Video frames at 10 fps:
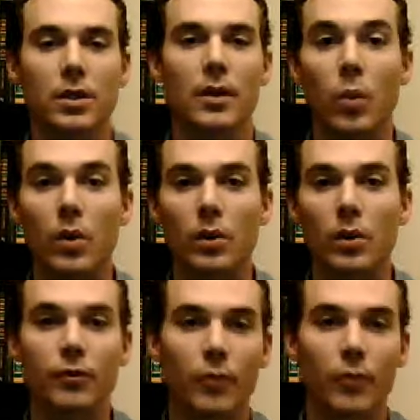words,
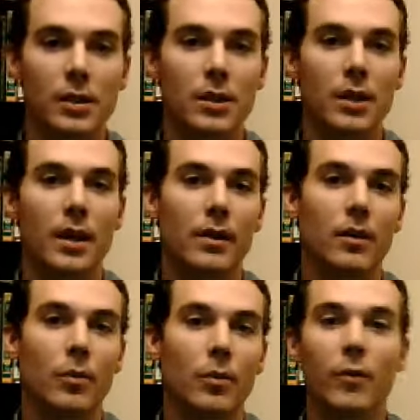phrases that are
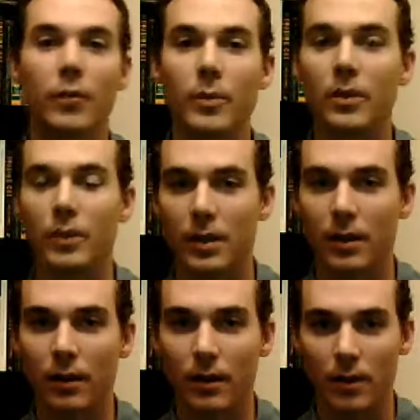more familiar
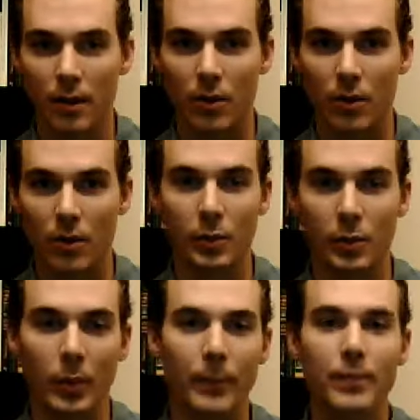to those people.